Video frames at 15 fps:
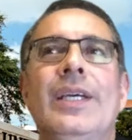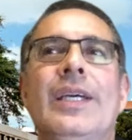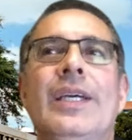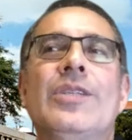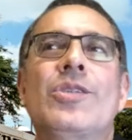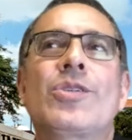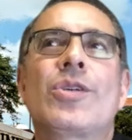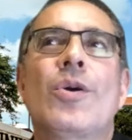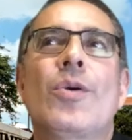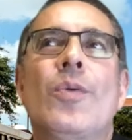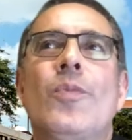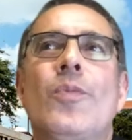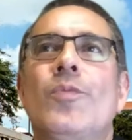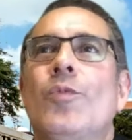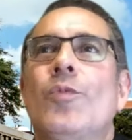And
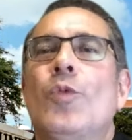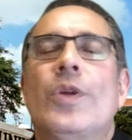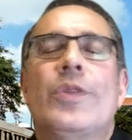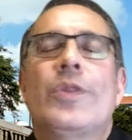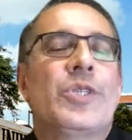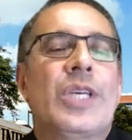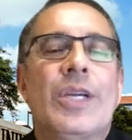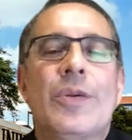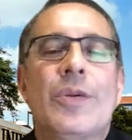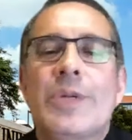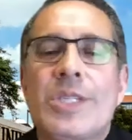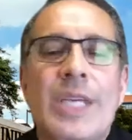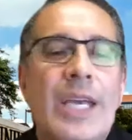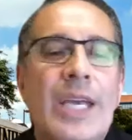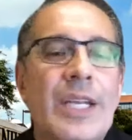so, whether it's here in
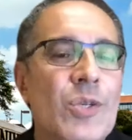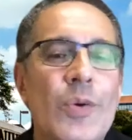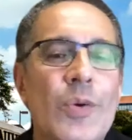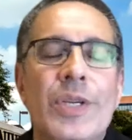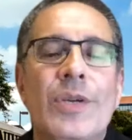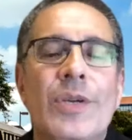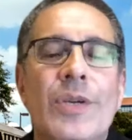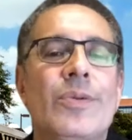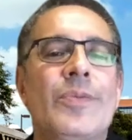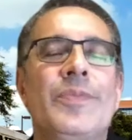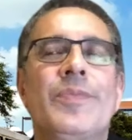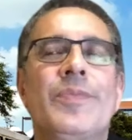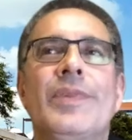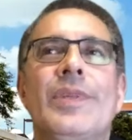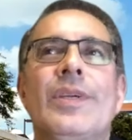San Antonio,
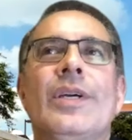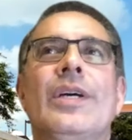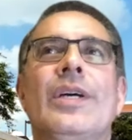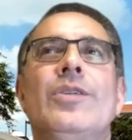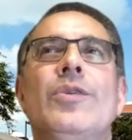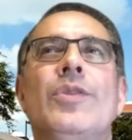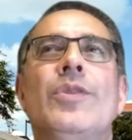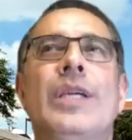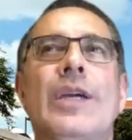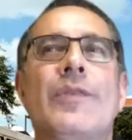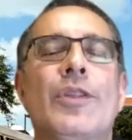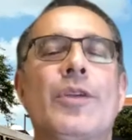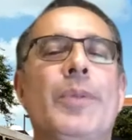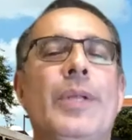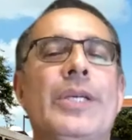uh, you think of
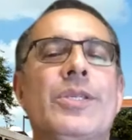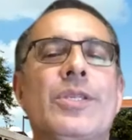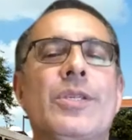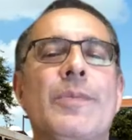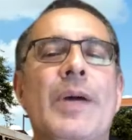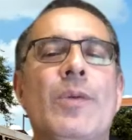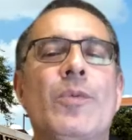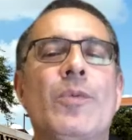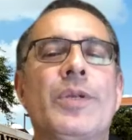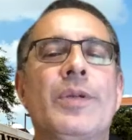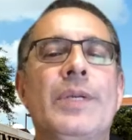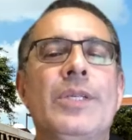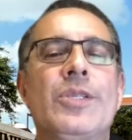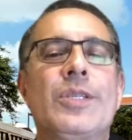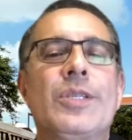other places about what it
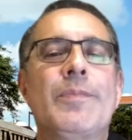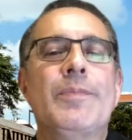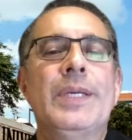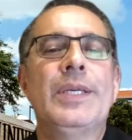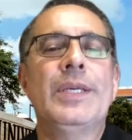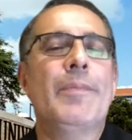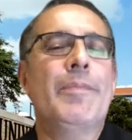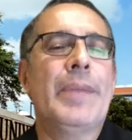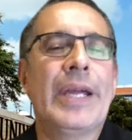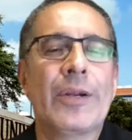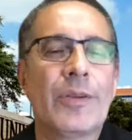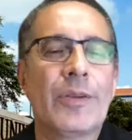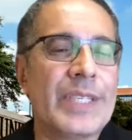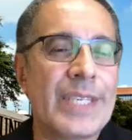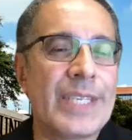means to be the mayor
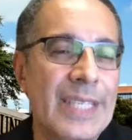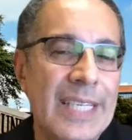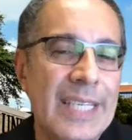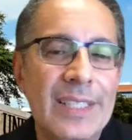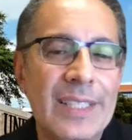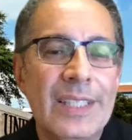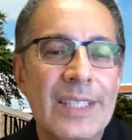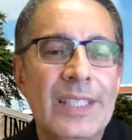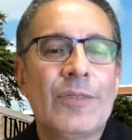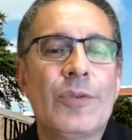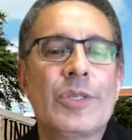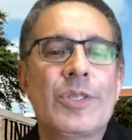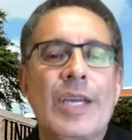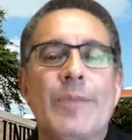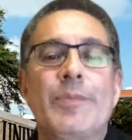of a city, for
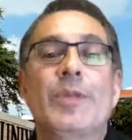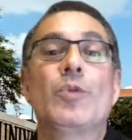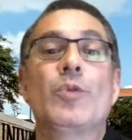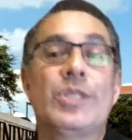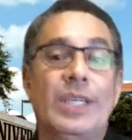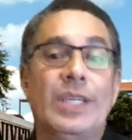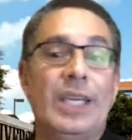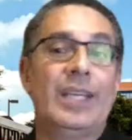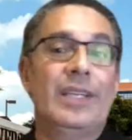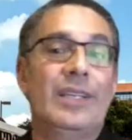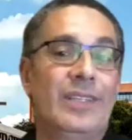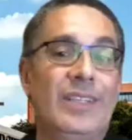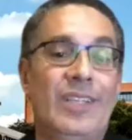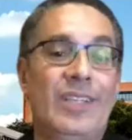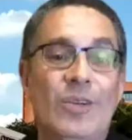example. And once again,
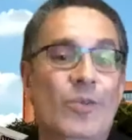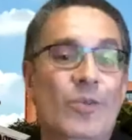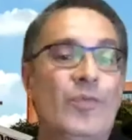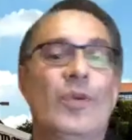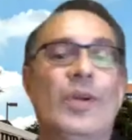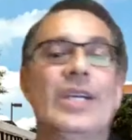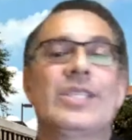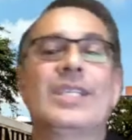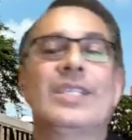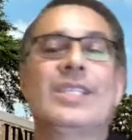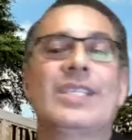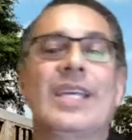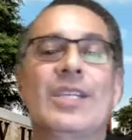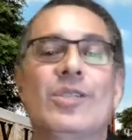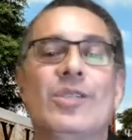you know, for us in
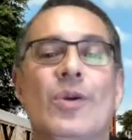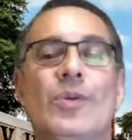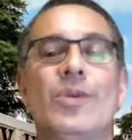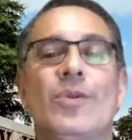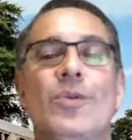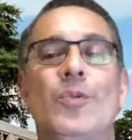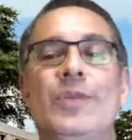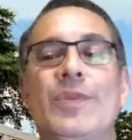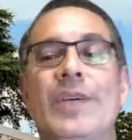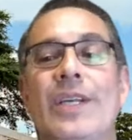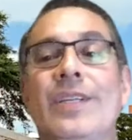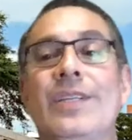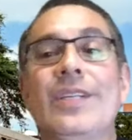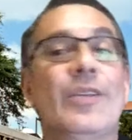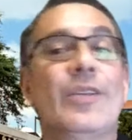San Antonio, we've got
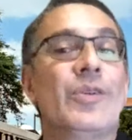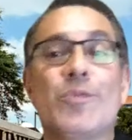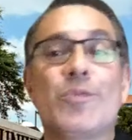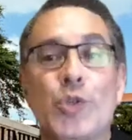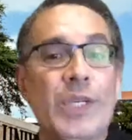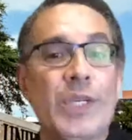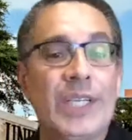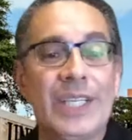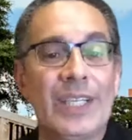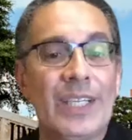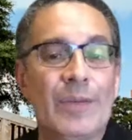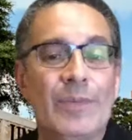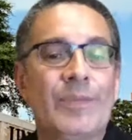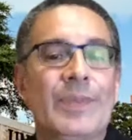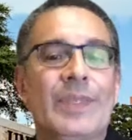another Trinity
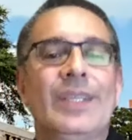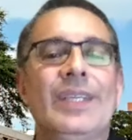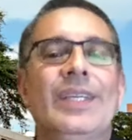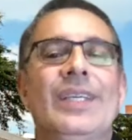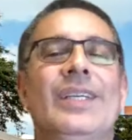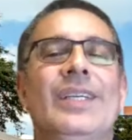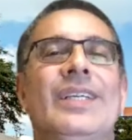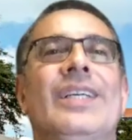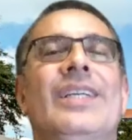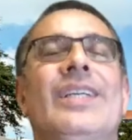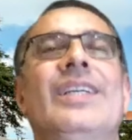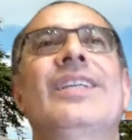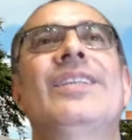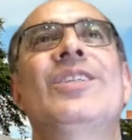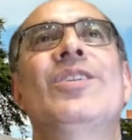alum,
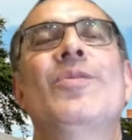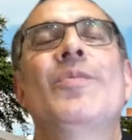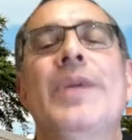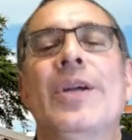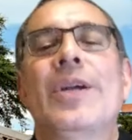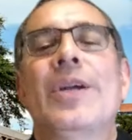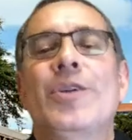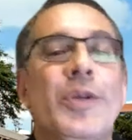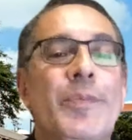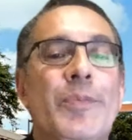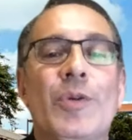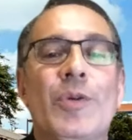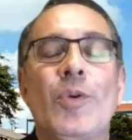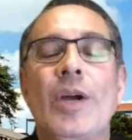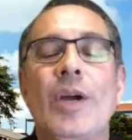uh, you know, Mayor
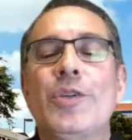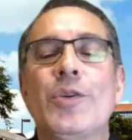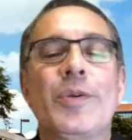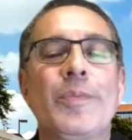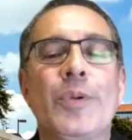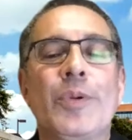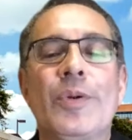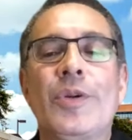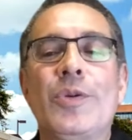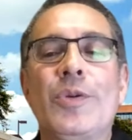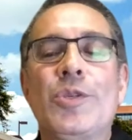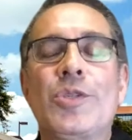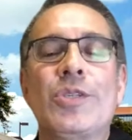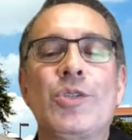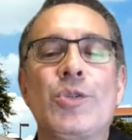Nirenberg, Ron Nirenberg,
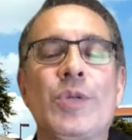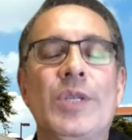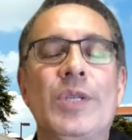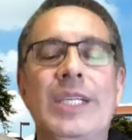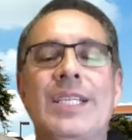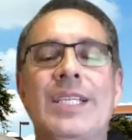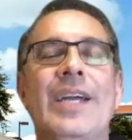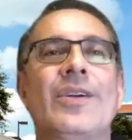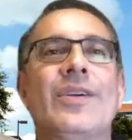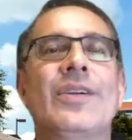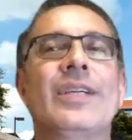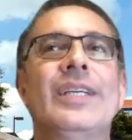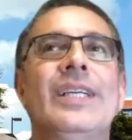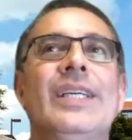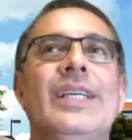who's a Trinity Tiger.
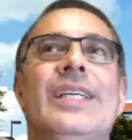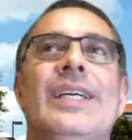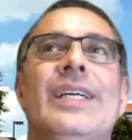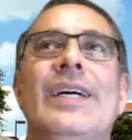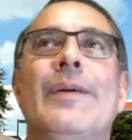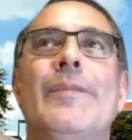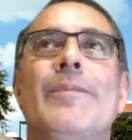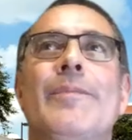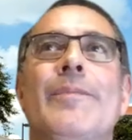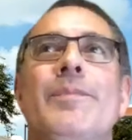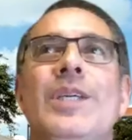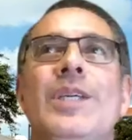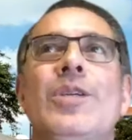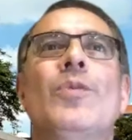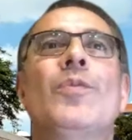Um,
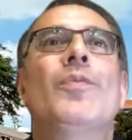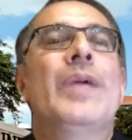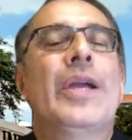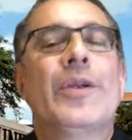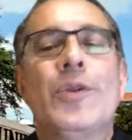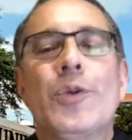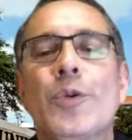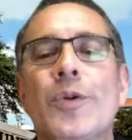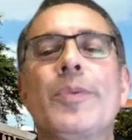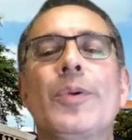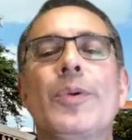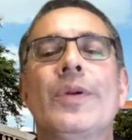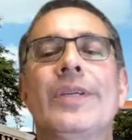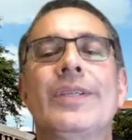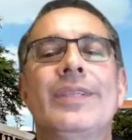you know, Mayor
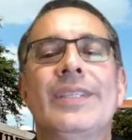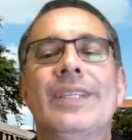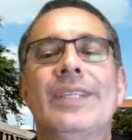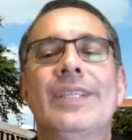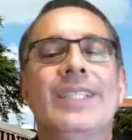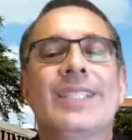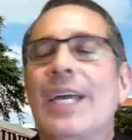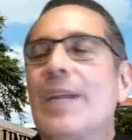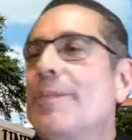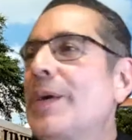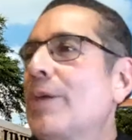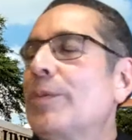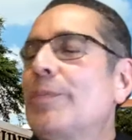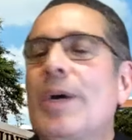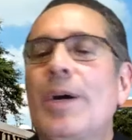Nirenberg, it's not about
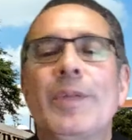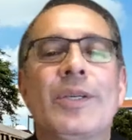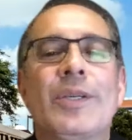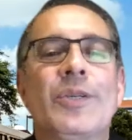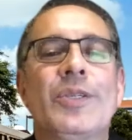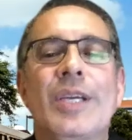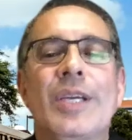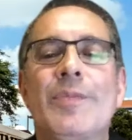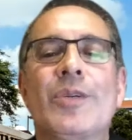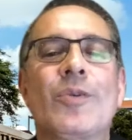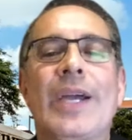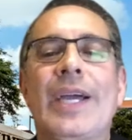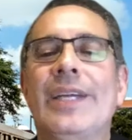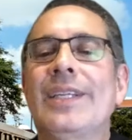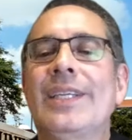Republican or
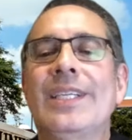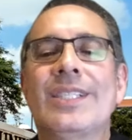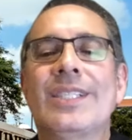Democrat. It's a